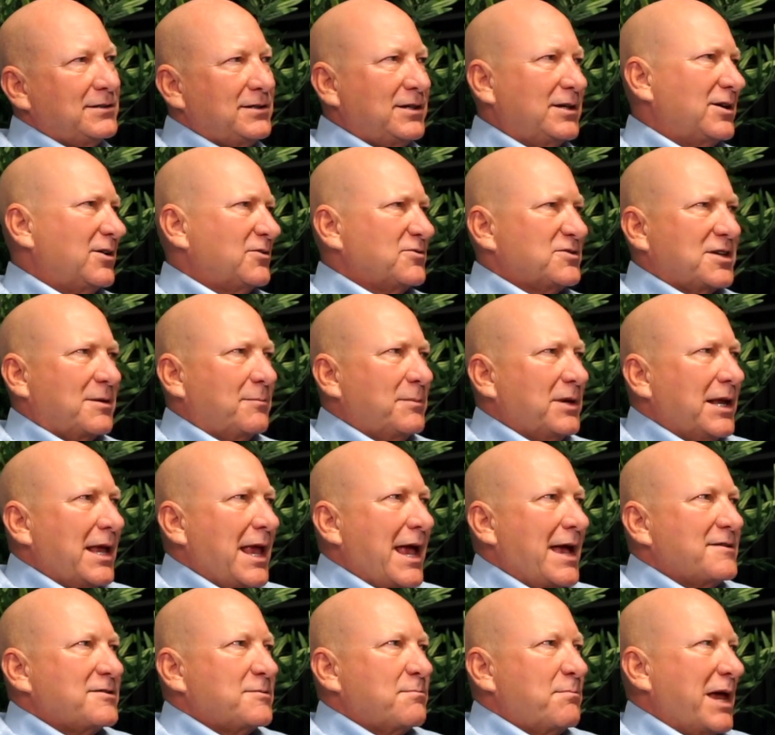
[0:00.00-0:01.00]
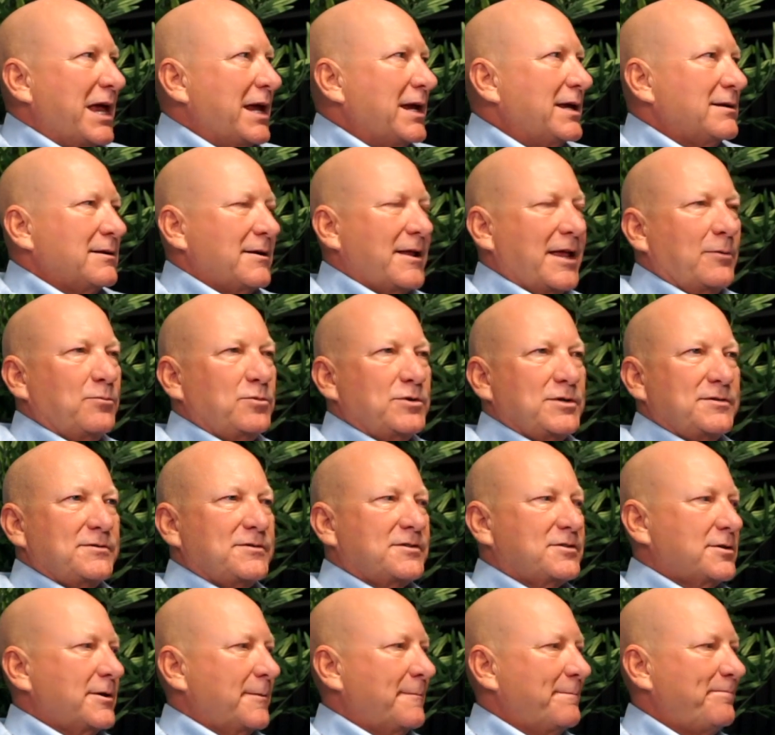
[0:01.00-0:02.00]
You know, somebody has paint that
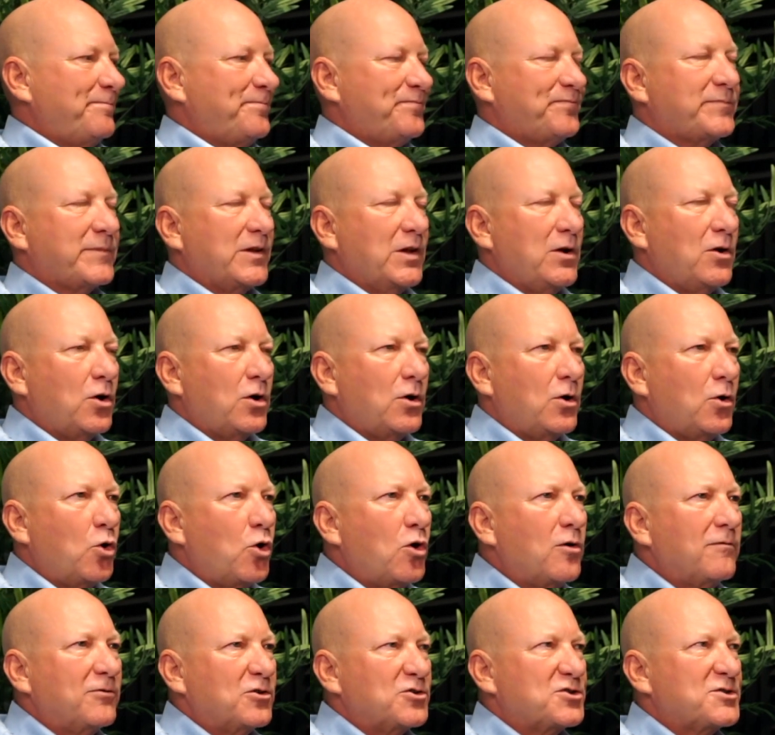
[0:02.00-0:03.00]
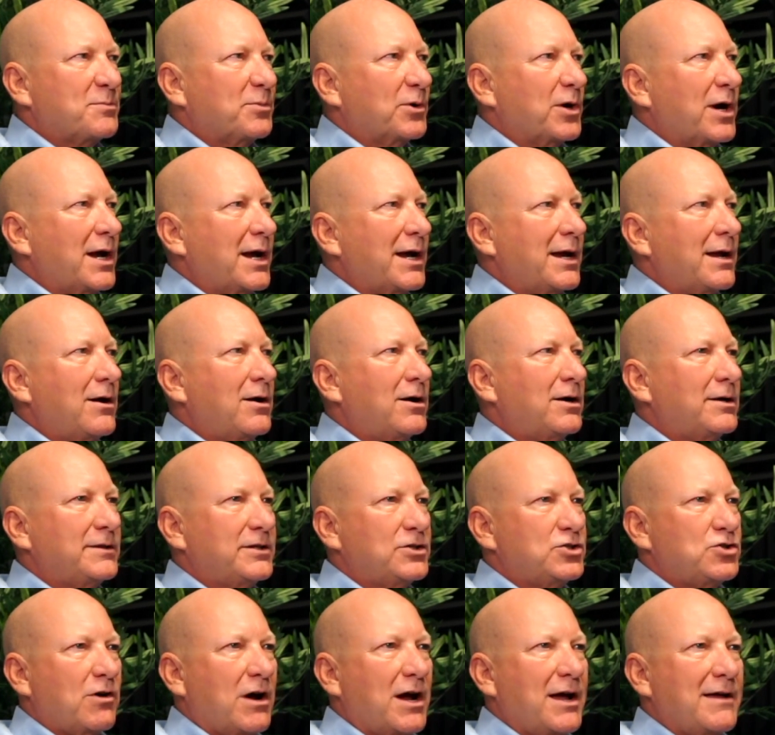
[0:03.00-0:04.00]
was overspray on the
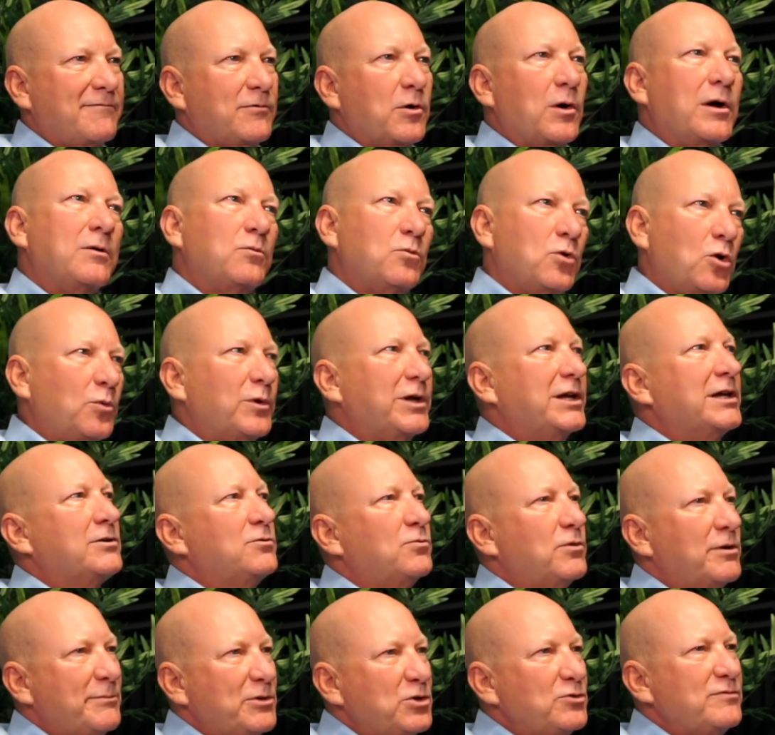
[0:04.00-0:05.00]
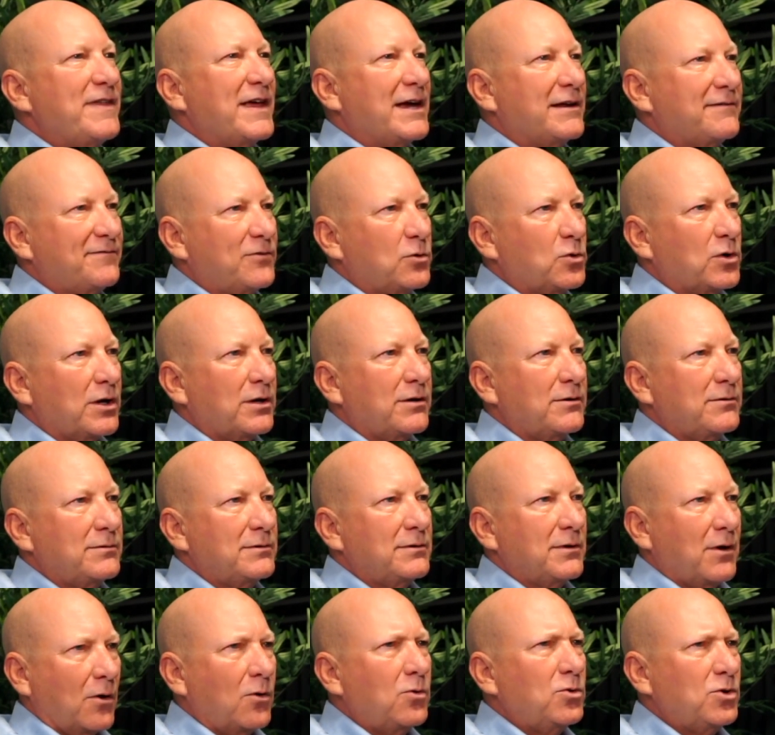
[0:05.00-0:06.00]
driveway. Well, we can remove that for you.
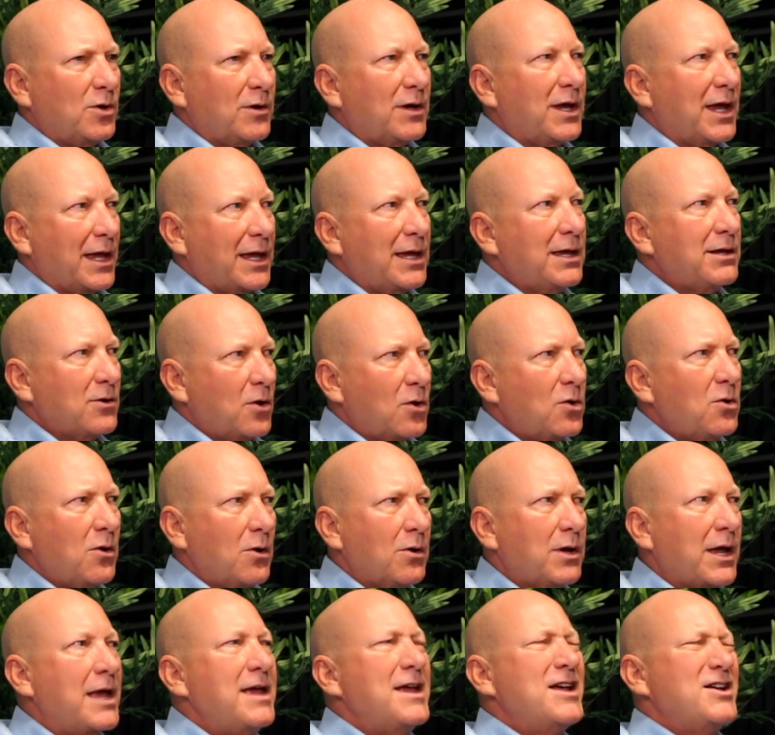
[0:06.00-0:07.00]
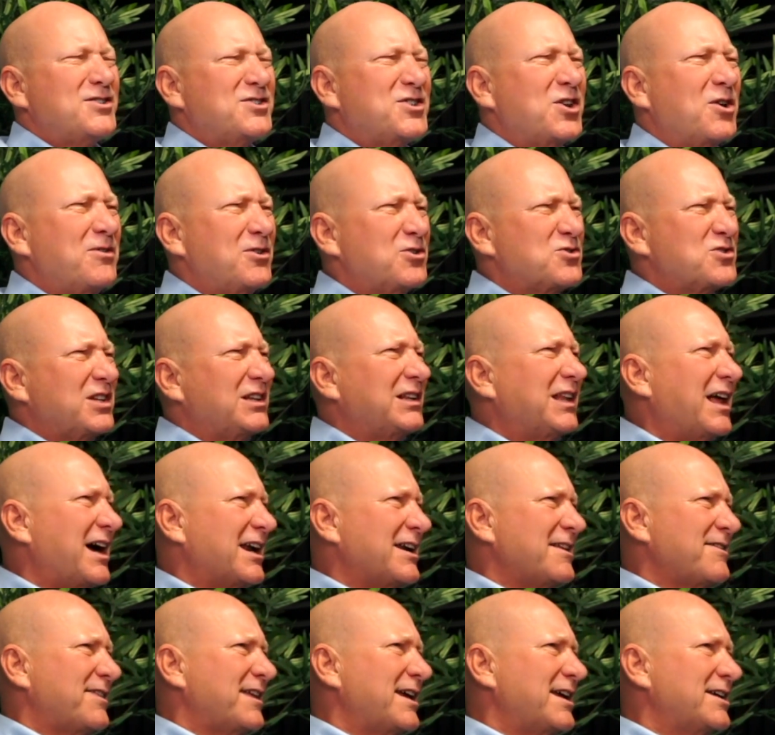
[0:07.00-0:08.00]
Oh, you can? Oh, okay. So there's a lot
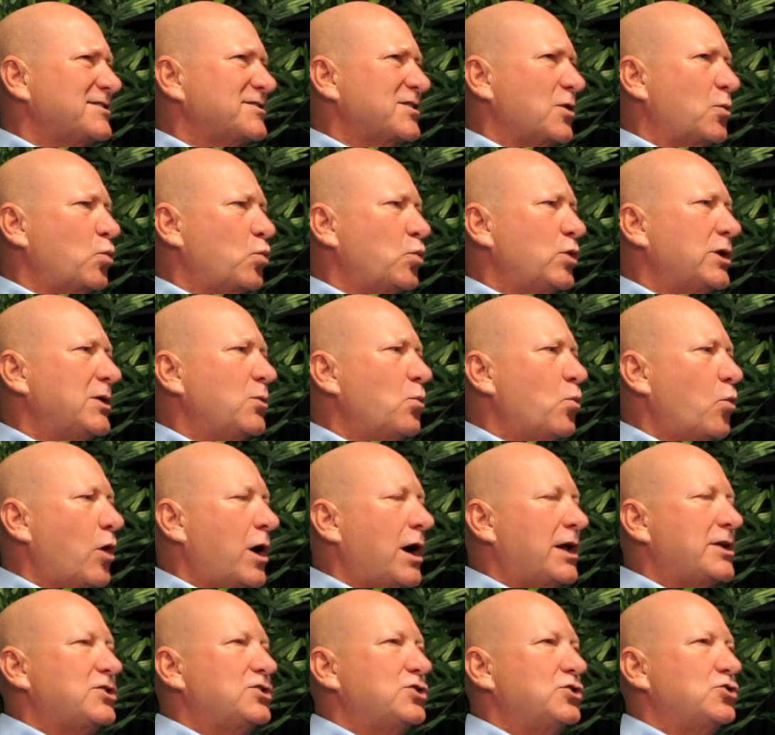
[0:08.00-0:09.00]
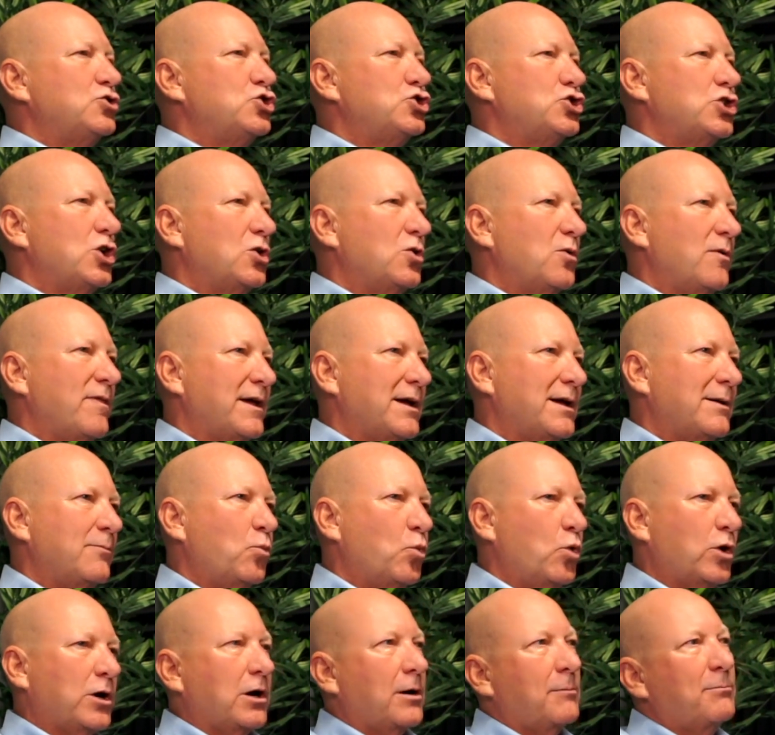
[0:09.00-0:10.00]
of things that we want to show them
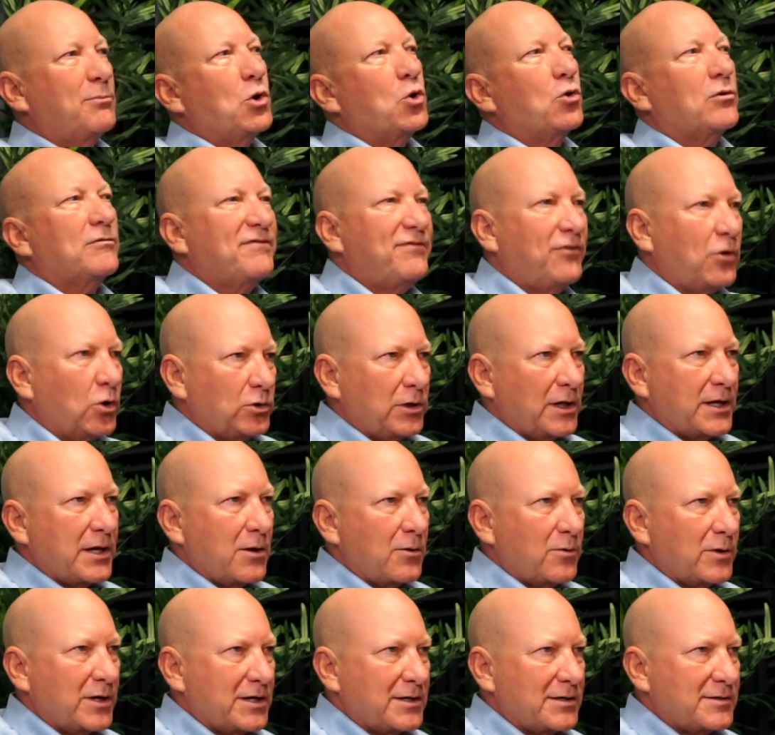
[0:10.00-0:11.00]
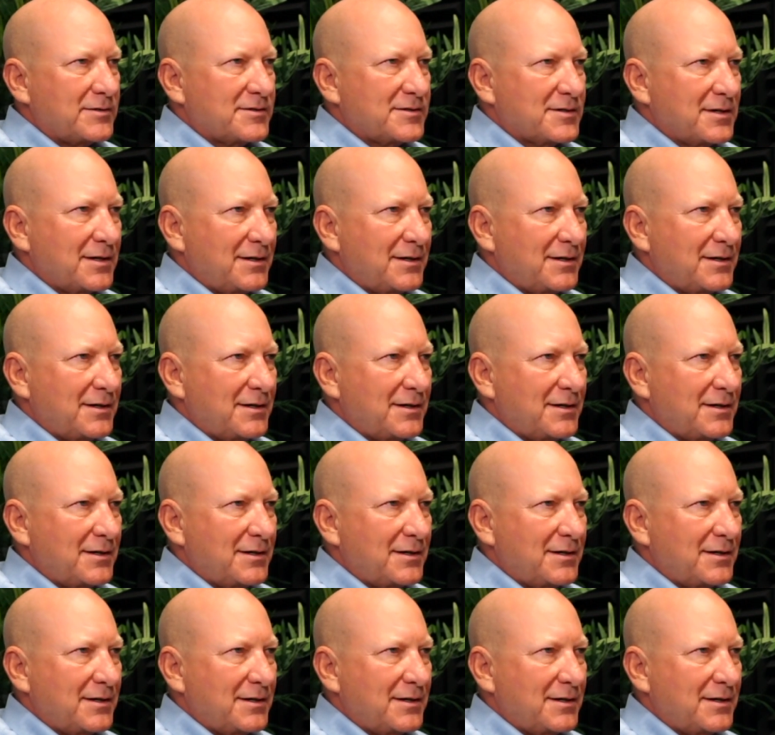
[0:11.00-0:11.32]
what our portfolio is.